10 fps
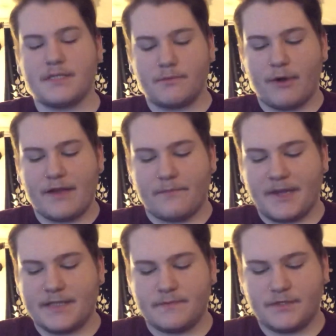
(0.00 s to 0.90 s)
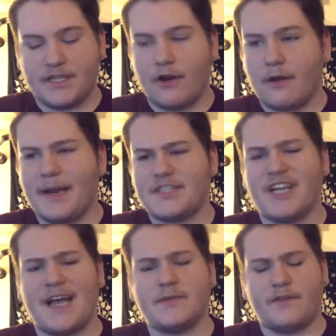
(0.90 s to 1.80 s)
It's your boy from CancerMoons Tarot coming at you
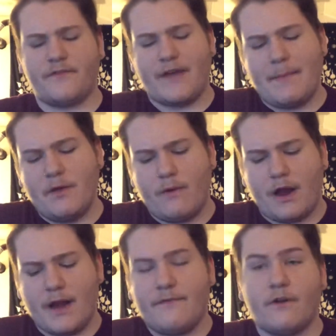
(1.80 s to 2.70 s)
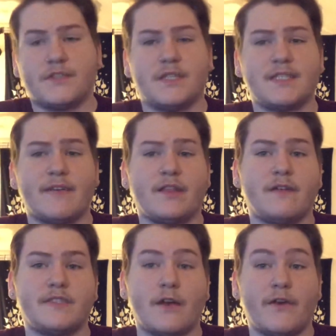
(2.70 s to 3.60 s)
guys with your February first to the seventh
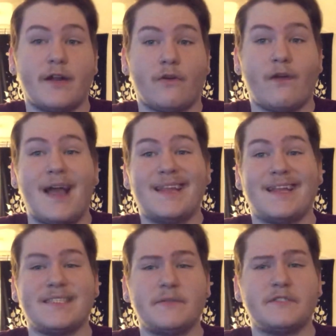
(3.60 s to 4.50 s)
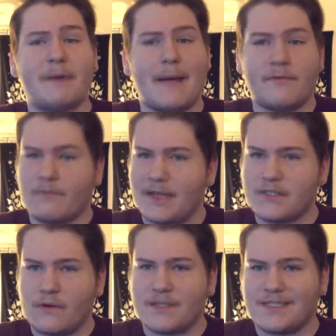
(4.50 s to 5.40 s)
love tarot reading. All right, let's see what's poppin' for my
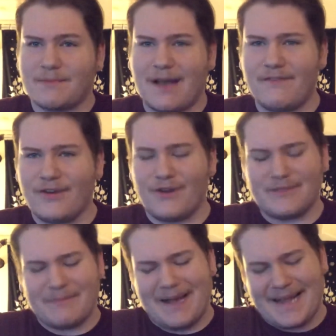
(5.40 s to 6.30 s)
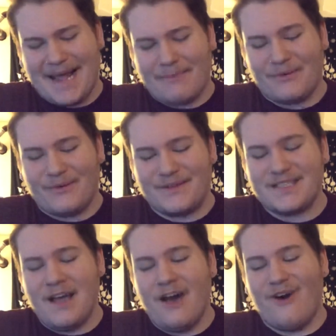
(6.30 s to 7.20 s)
Tauruses, my Virgos, and my
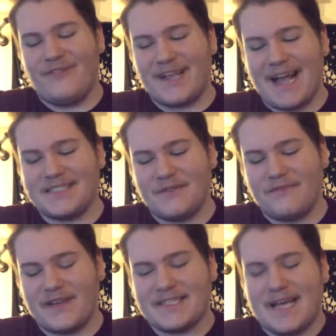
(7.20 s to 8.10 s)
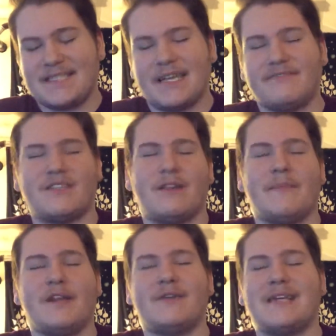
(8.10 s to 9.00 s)
Capricorns. Hopefully, you guys are doing fantastic. If so,
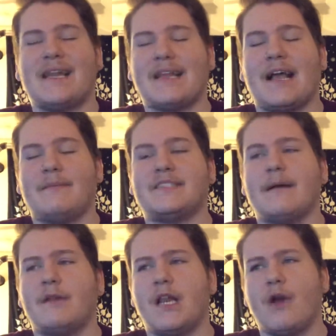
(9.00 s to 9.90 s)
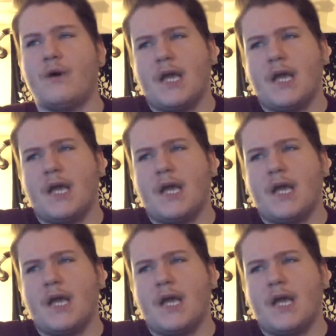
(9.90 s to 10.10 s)
let me know down in the comments down below.